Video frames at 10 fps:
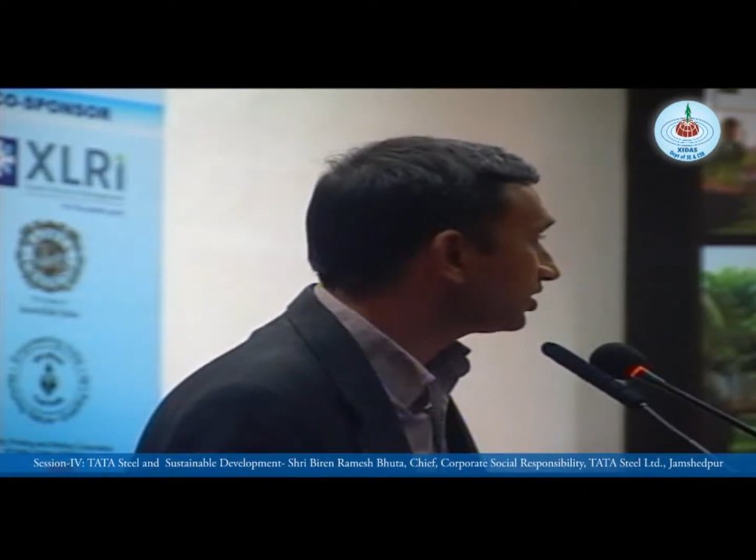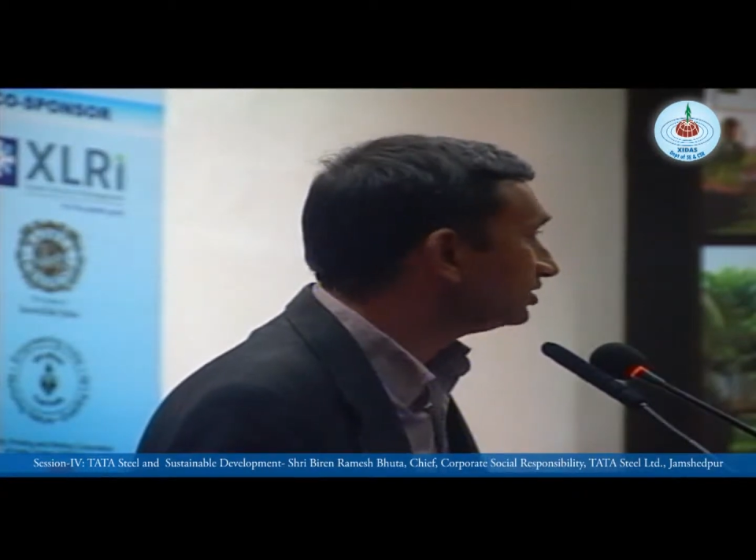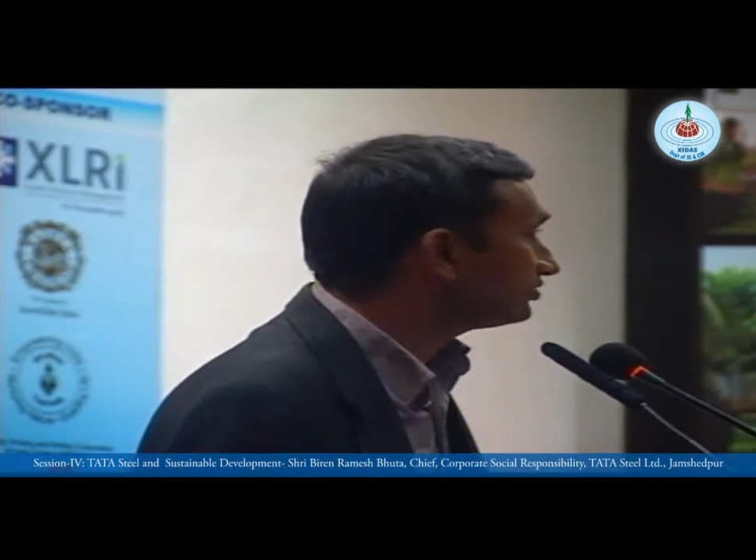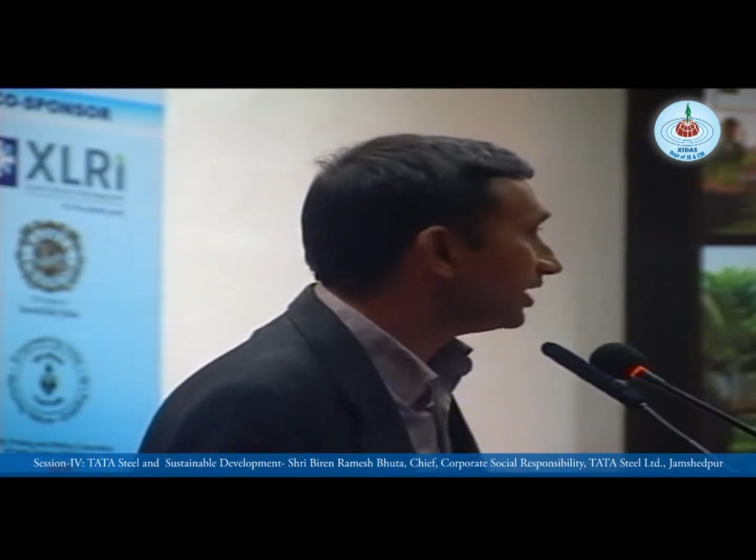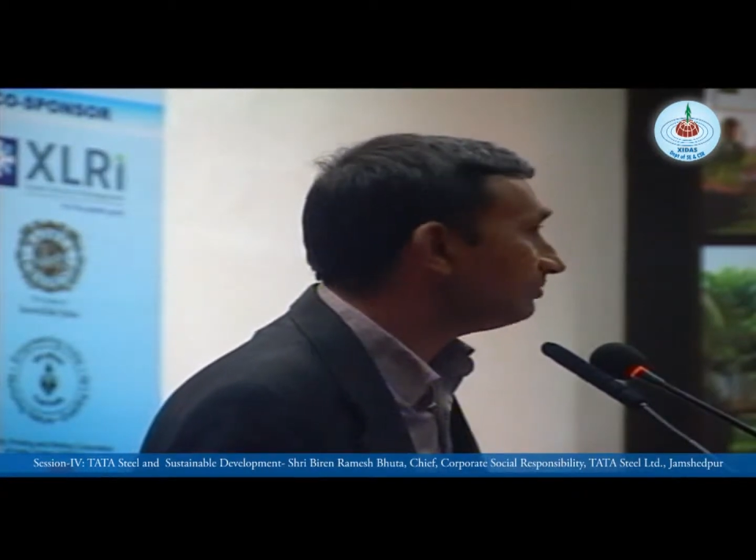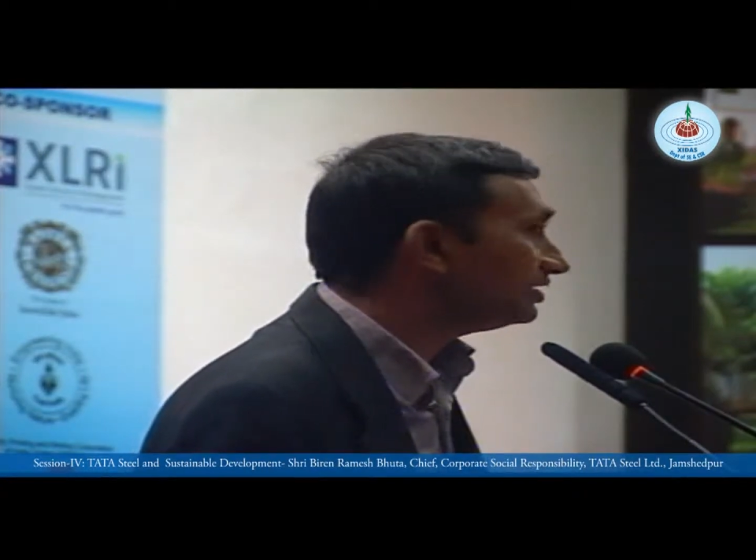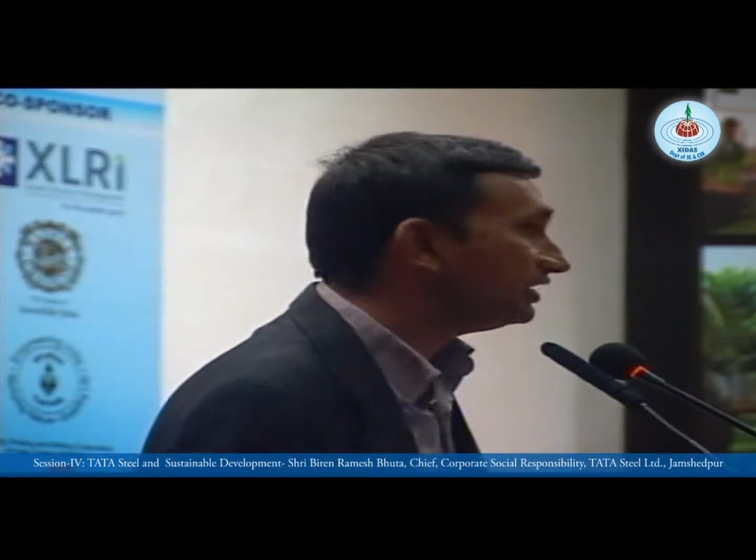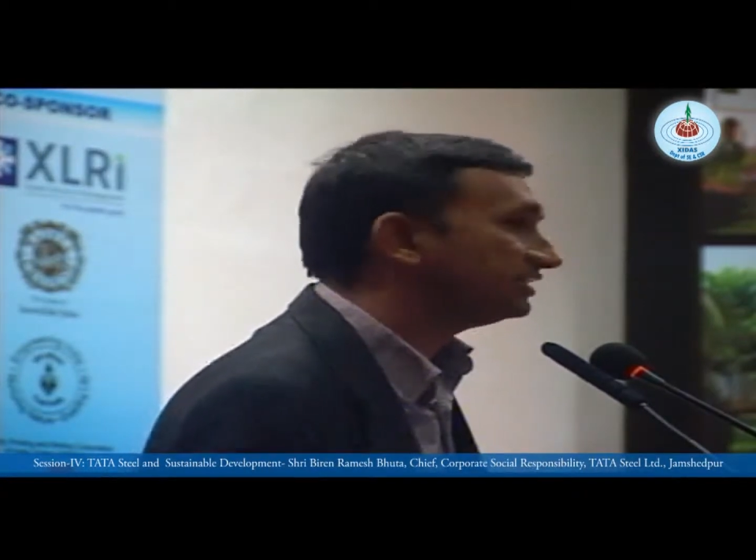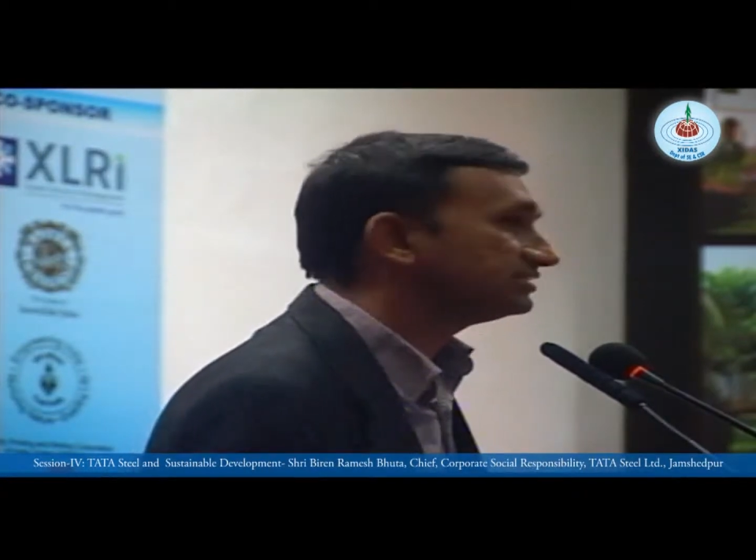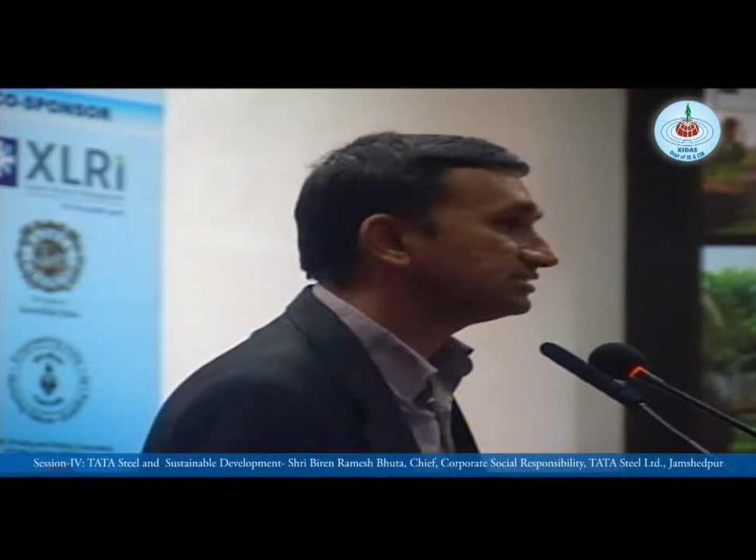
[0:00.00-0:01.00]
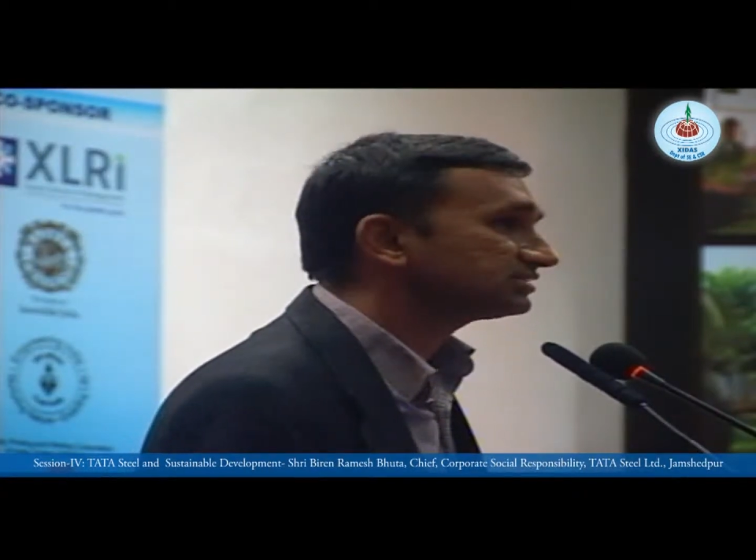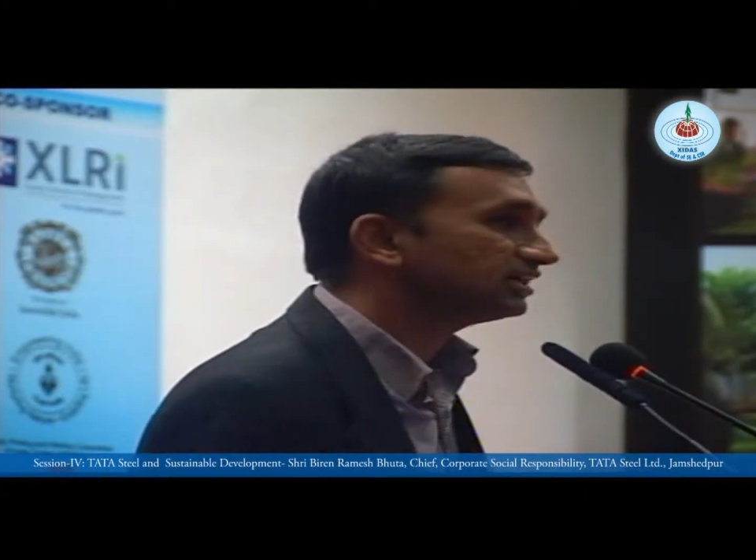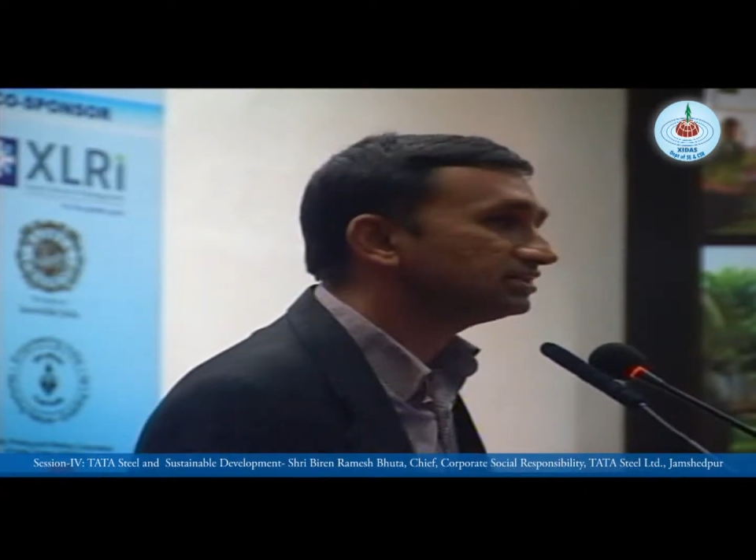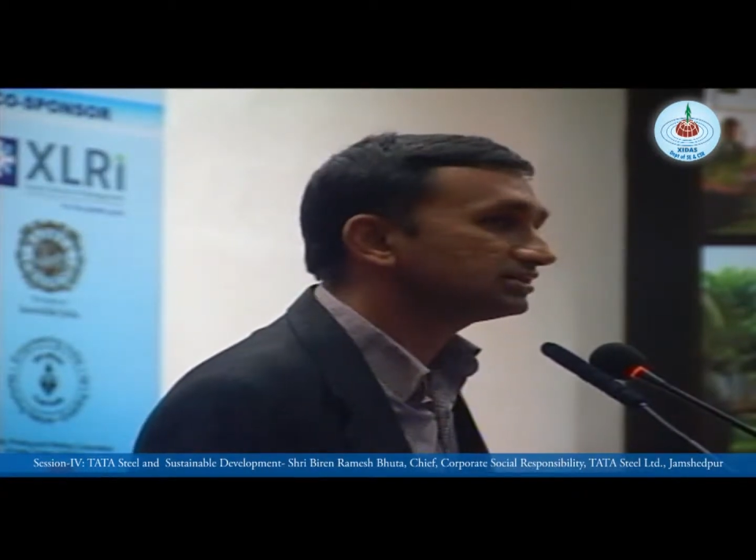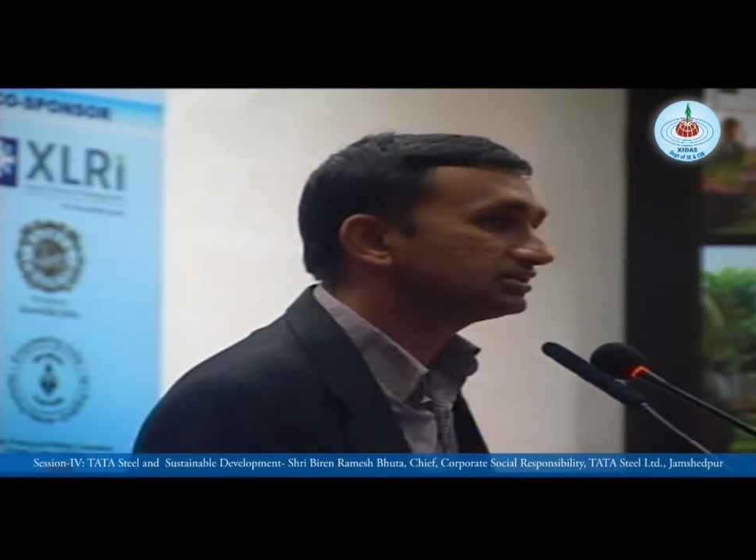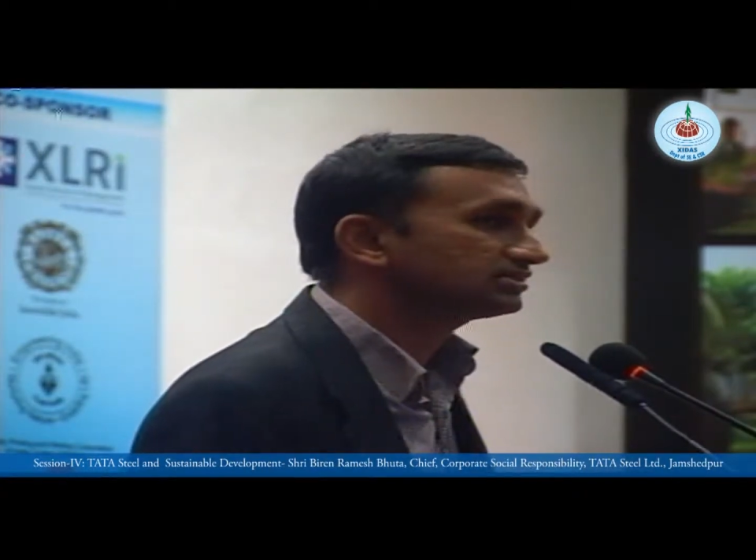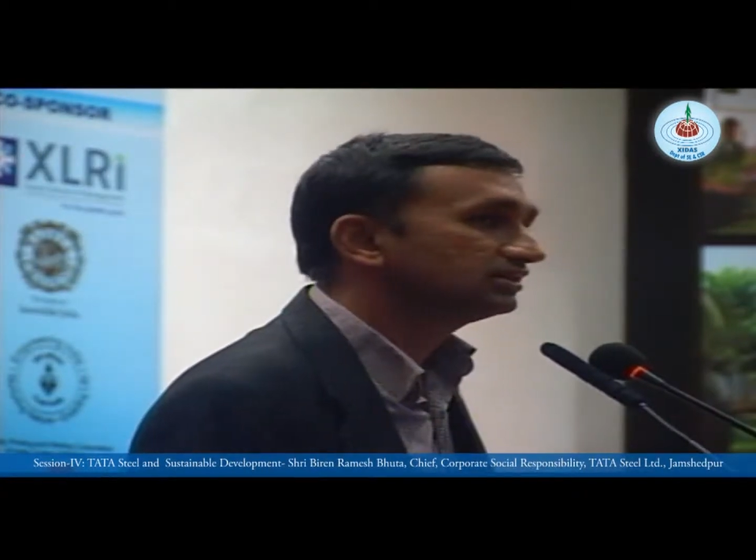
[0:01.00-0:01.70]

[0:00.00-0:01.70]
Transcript: tribal, indigenous cultures,